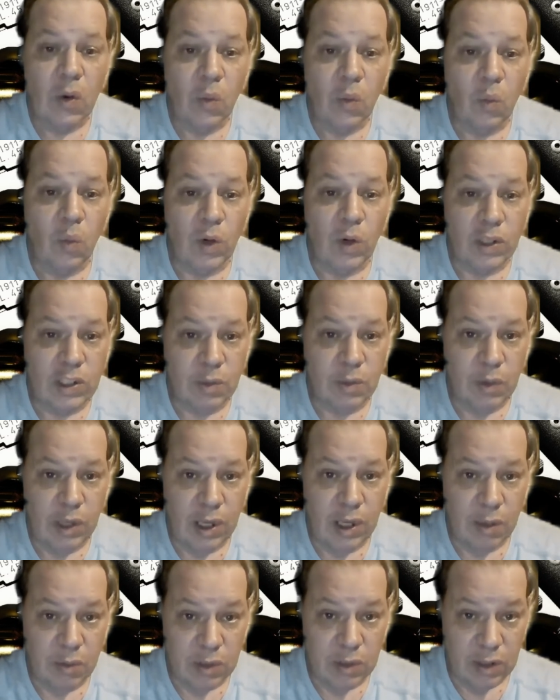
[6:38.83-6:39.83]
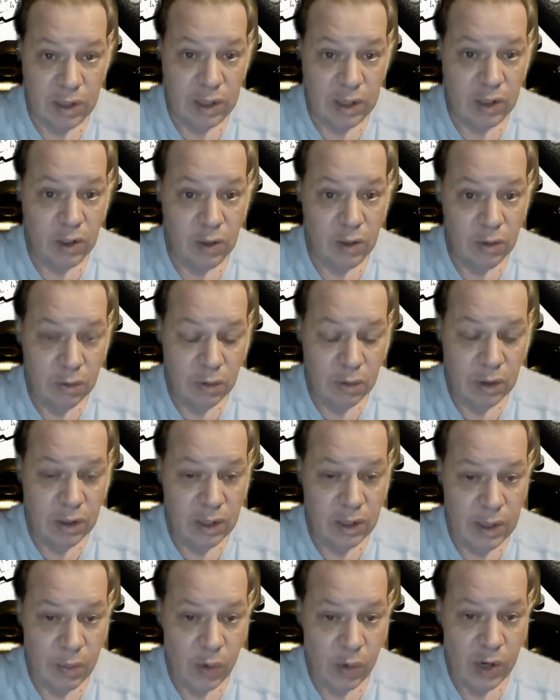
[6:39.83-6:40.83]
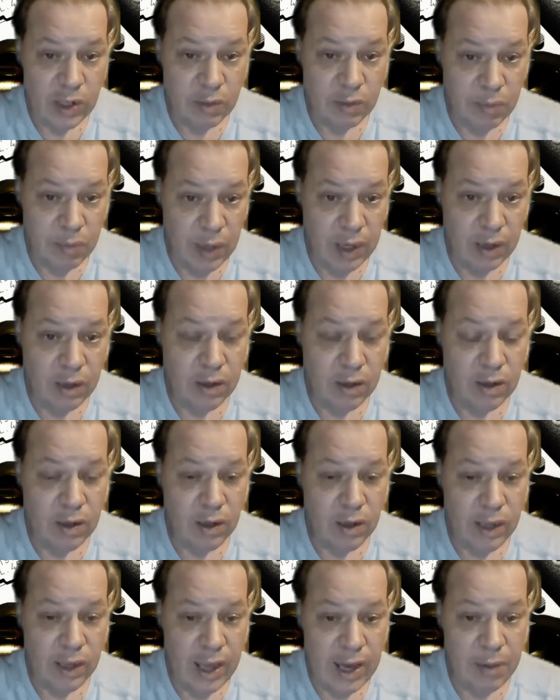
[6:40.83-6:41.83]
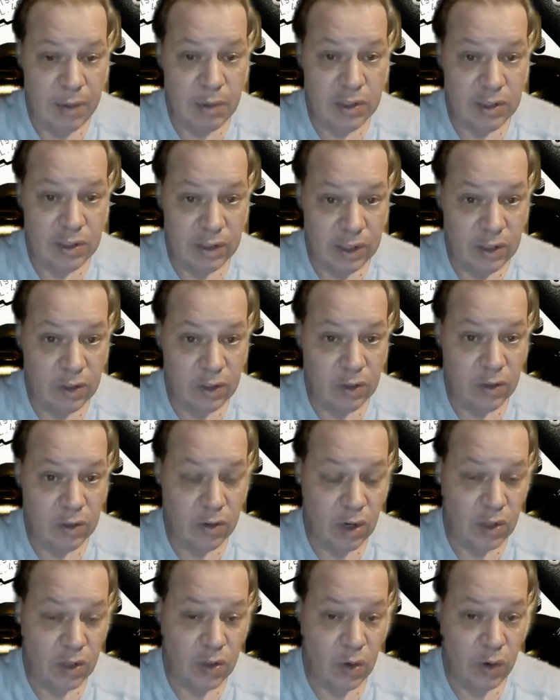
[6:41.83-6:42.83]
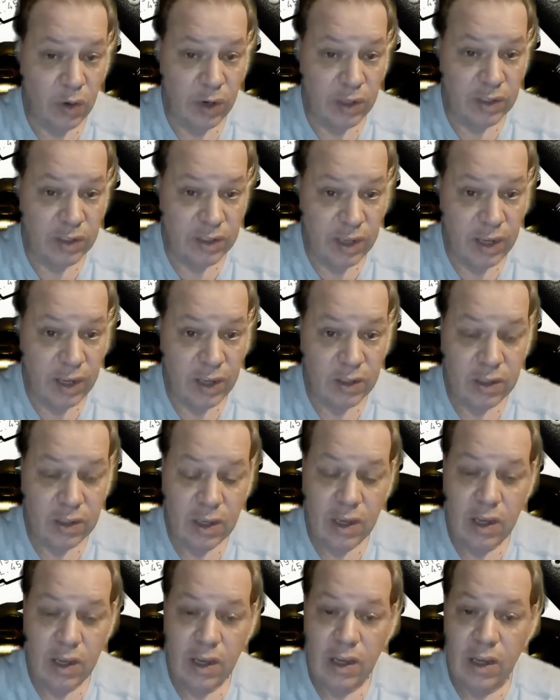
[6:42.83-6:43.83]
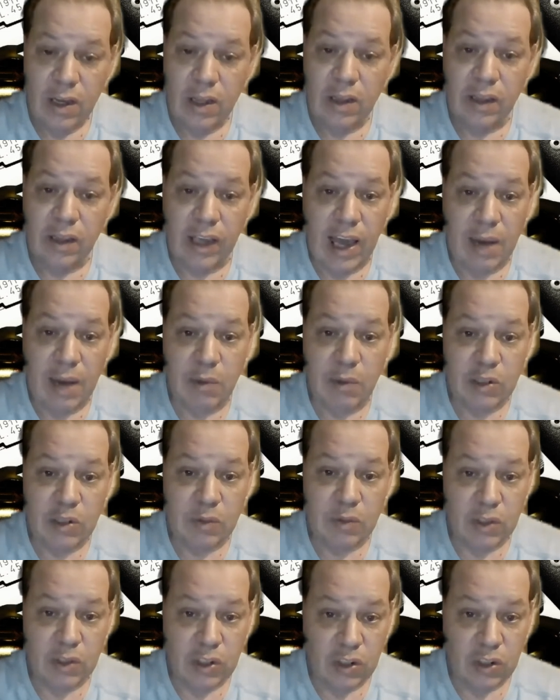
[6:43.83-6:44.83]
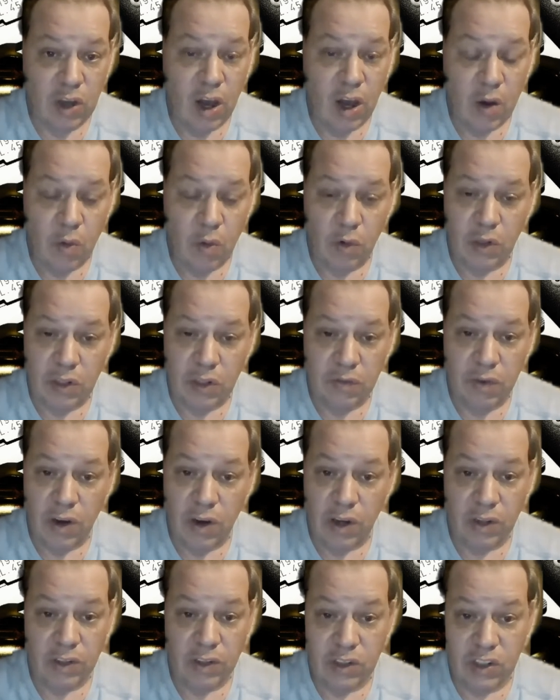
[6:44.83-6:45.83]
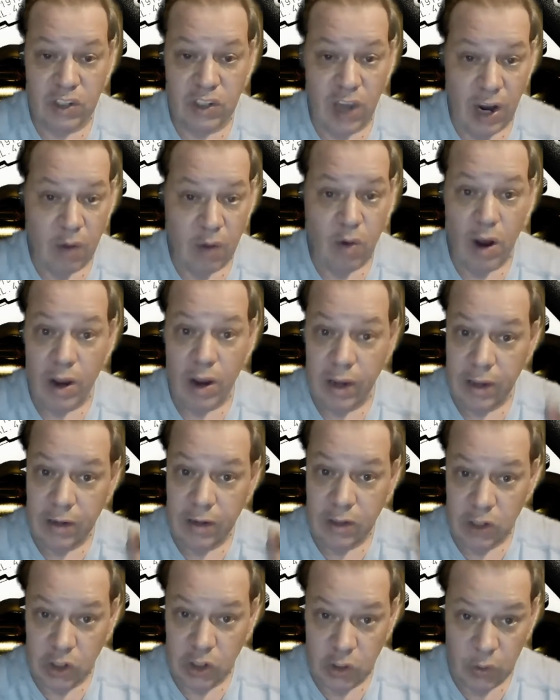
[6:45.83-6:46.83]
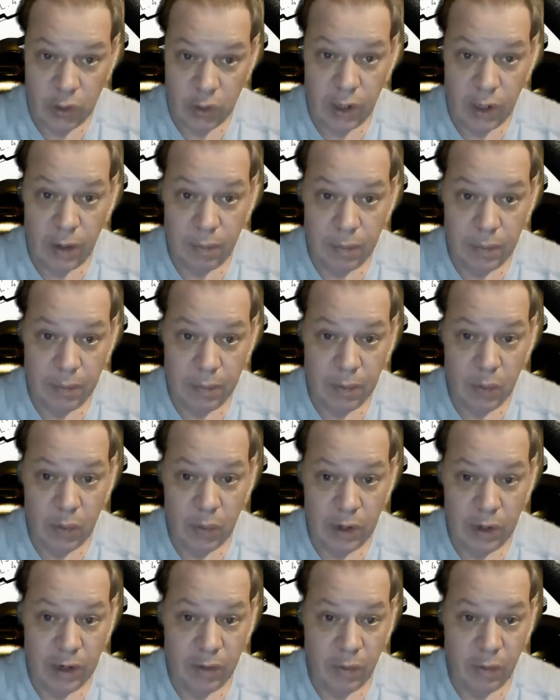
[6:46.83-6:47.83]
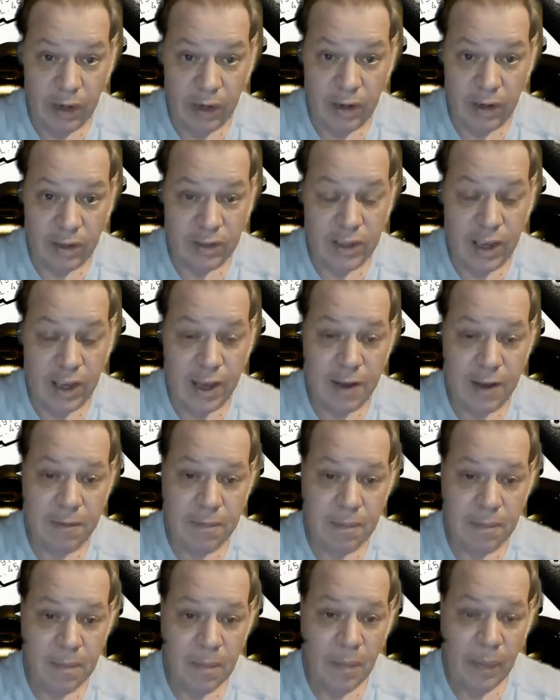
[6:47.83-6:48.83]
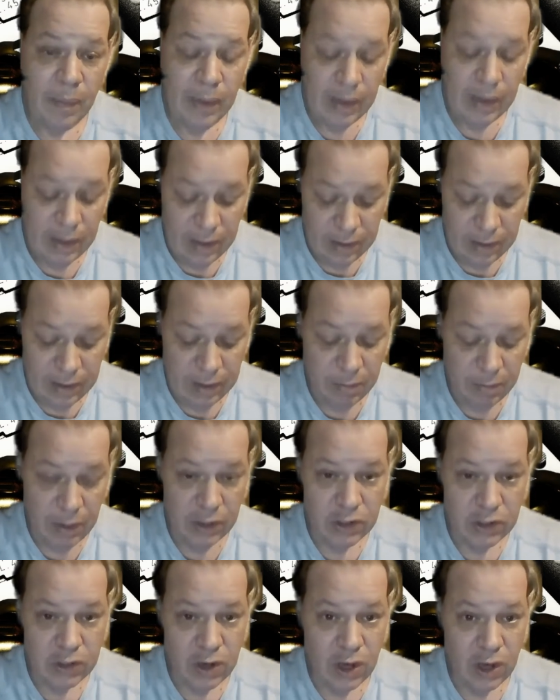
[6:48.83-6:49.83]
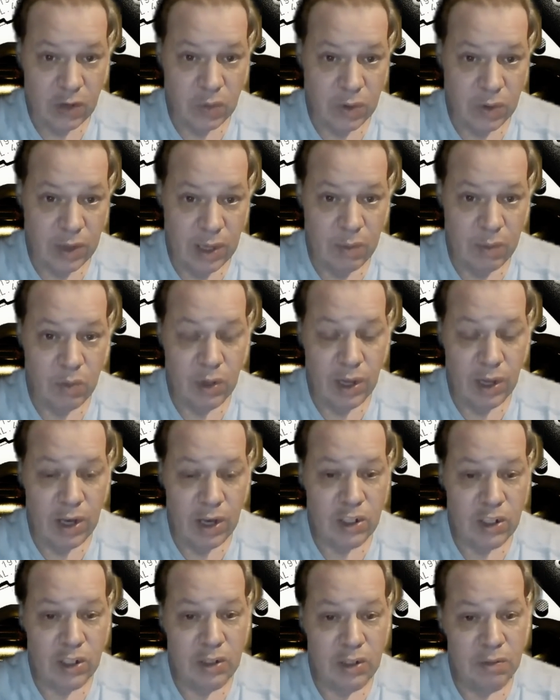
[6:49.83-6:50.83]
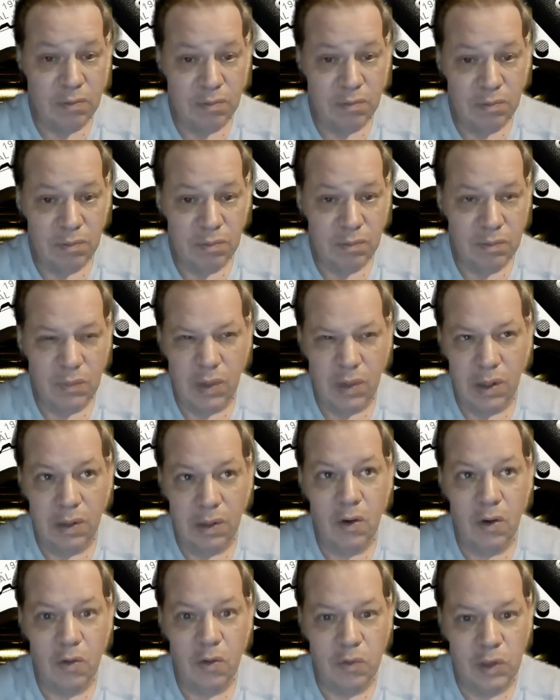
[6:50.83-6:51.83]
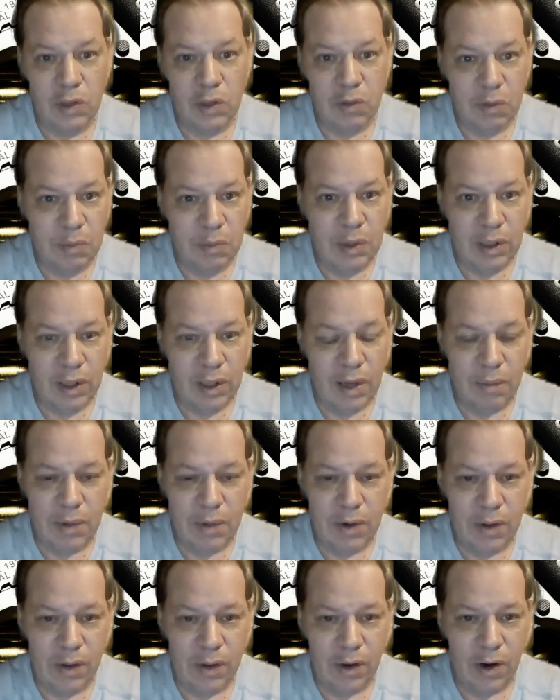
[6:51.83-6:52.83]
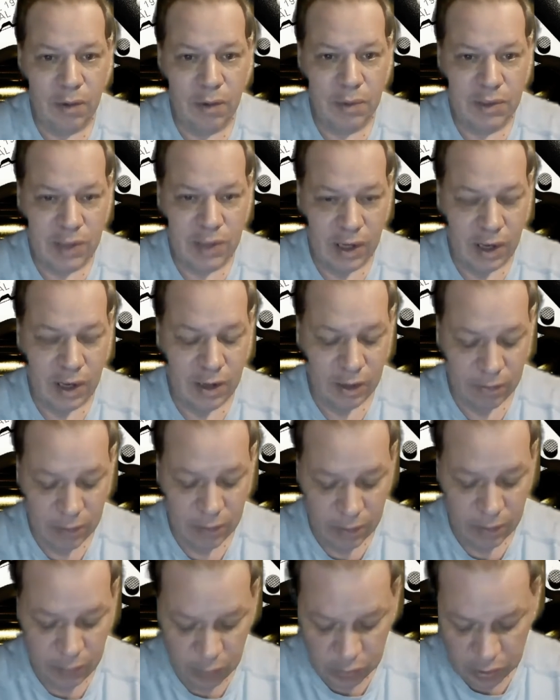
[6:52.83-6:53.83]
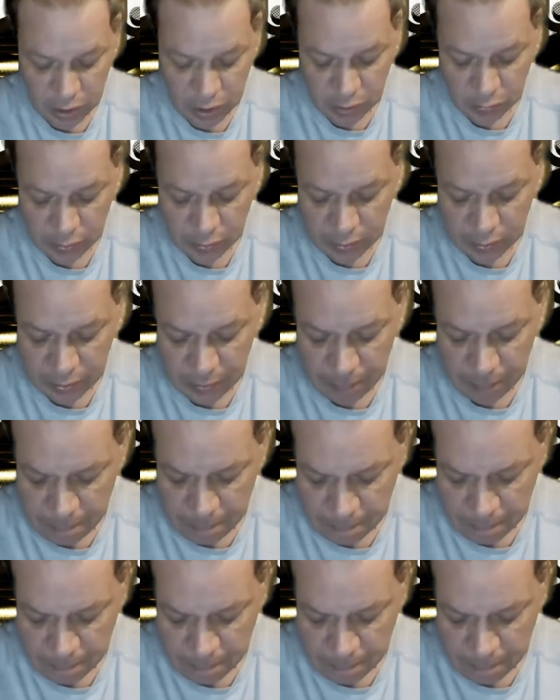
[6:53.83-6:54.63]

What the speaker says: once it becomes legal and the Democrats make cannabis legal across the whole United States, the cannabis stock will just fucking skyrocket and shoot up. When it does that, then my stocks with them will actually, well, hopefully be a lot better than they are because I got like very few stocks with them.